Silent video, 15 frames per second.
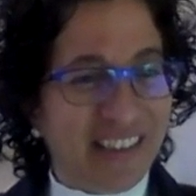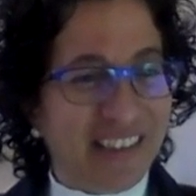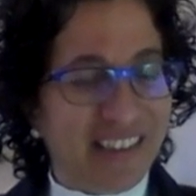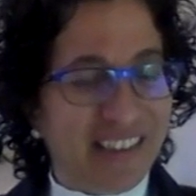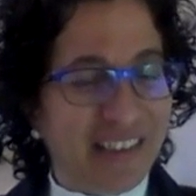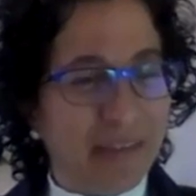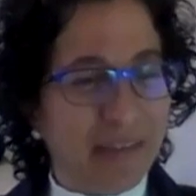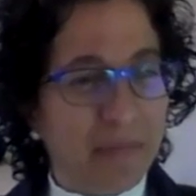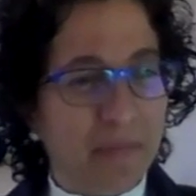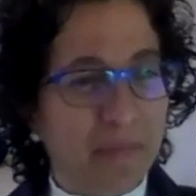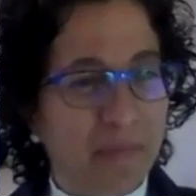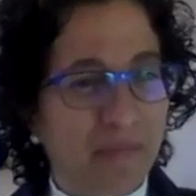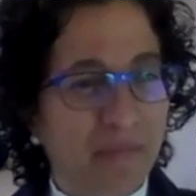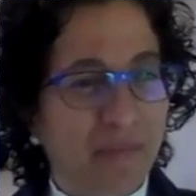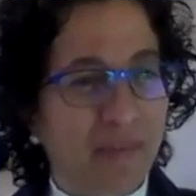
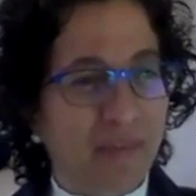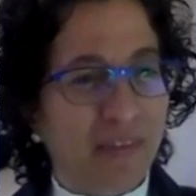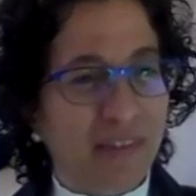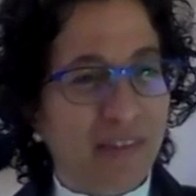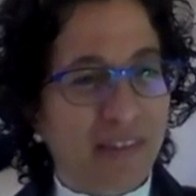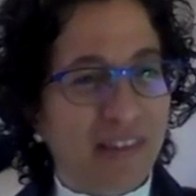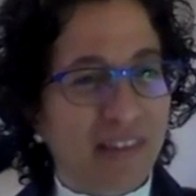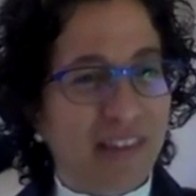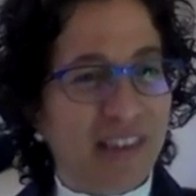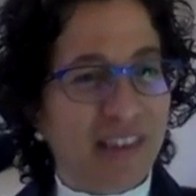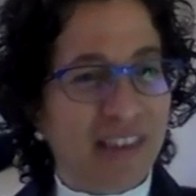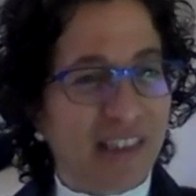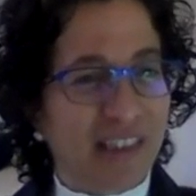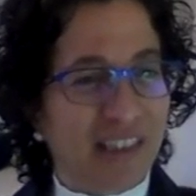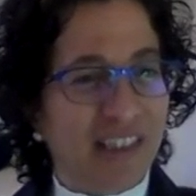
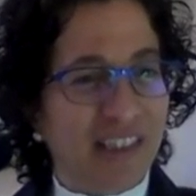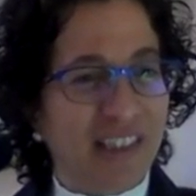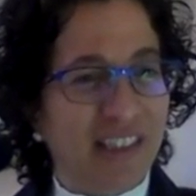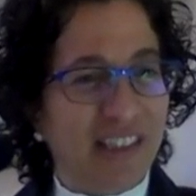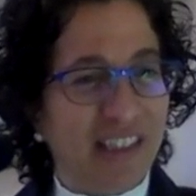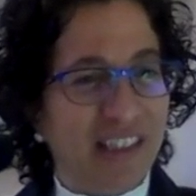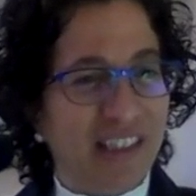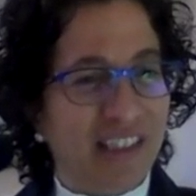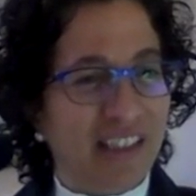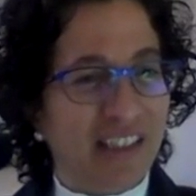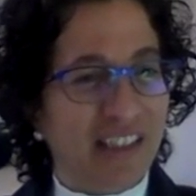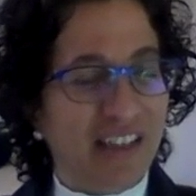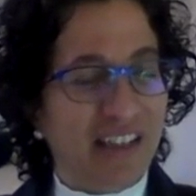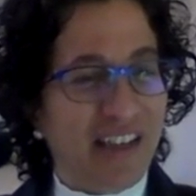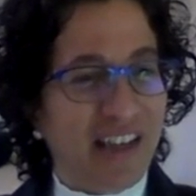
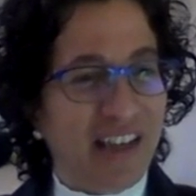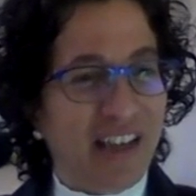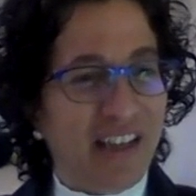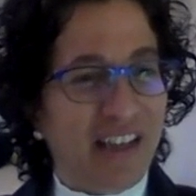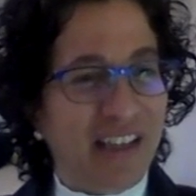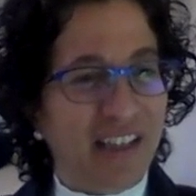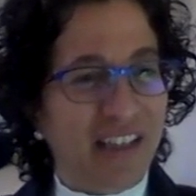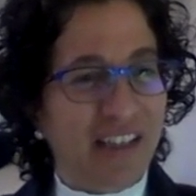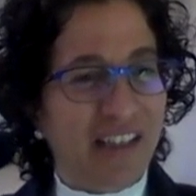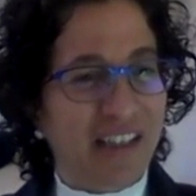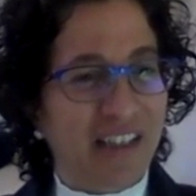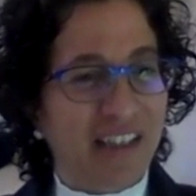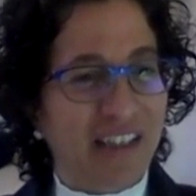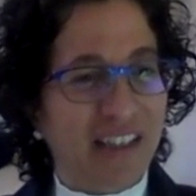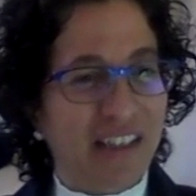
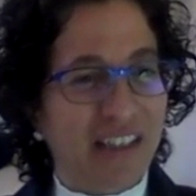The person shown says nothing.